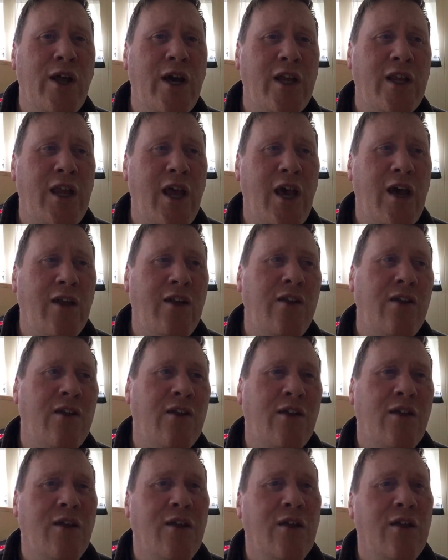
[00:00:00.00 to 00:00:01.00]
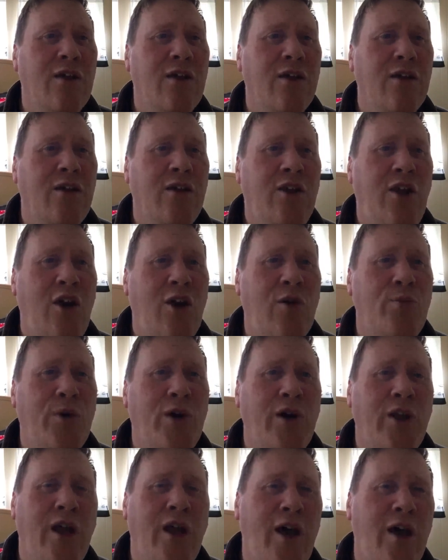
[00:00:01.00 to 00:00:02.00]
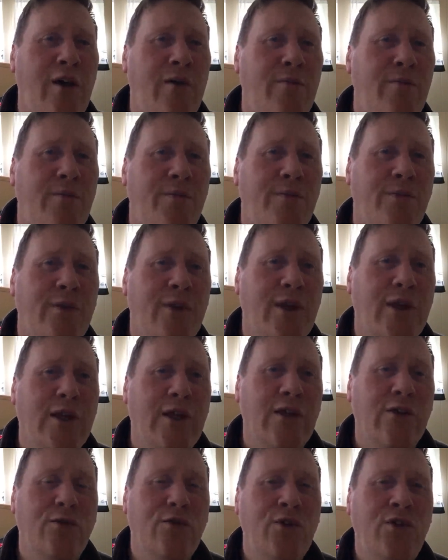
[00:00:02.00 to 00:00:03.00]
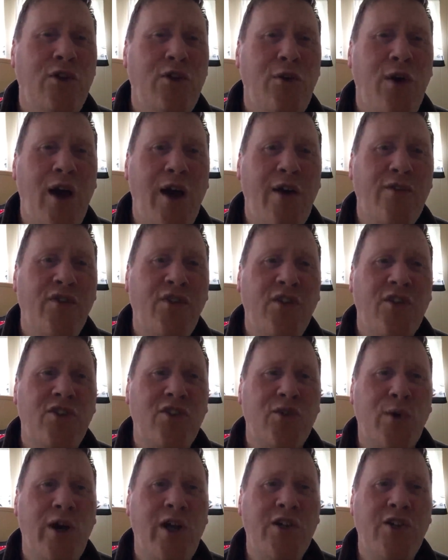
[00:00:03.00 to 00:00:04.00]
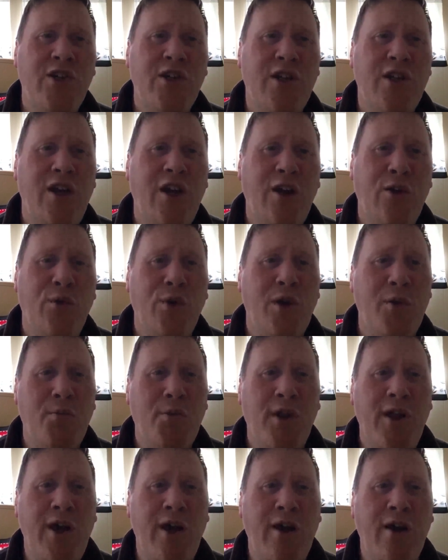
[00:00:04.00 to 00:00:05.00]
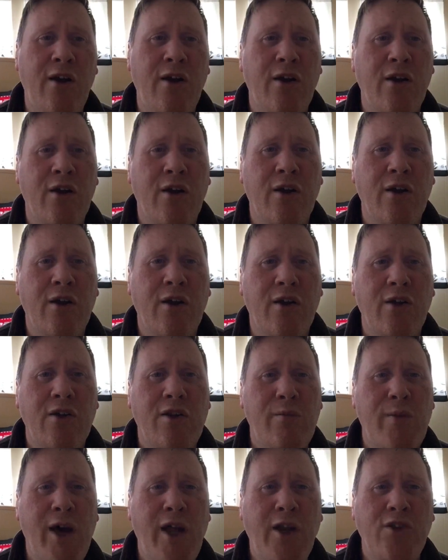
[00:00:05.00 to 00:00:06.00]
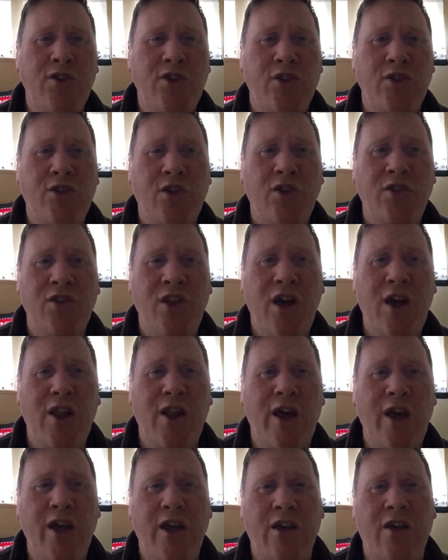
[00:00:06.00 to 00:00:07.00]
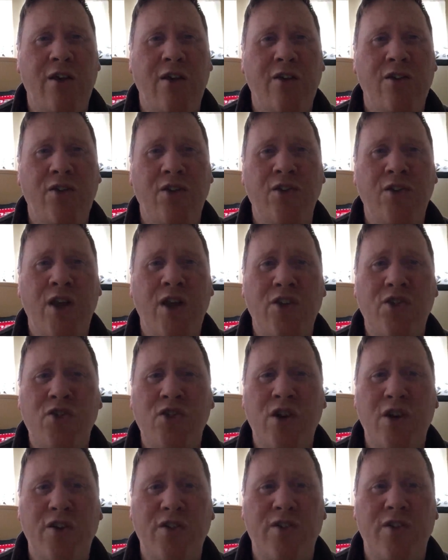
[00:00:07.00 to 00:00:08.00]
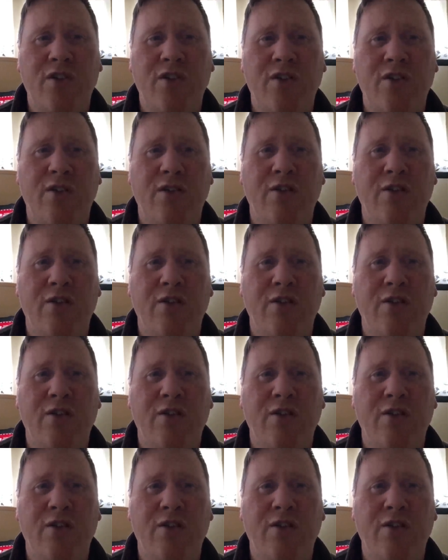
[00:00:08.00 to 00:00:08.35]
like that, but we do have a situation here with a player the manager does not like or does not trust.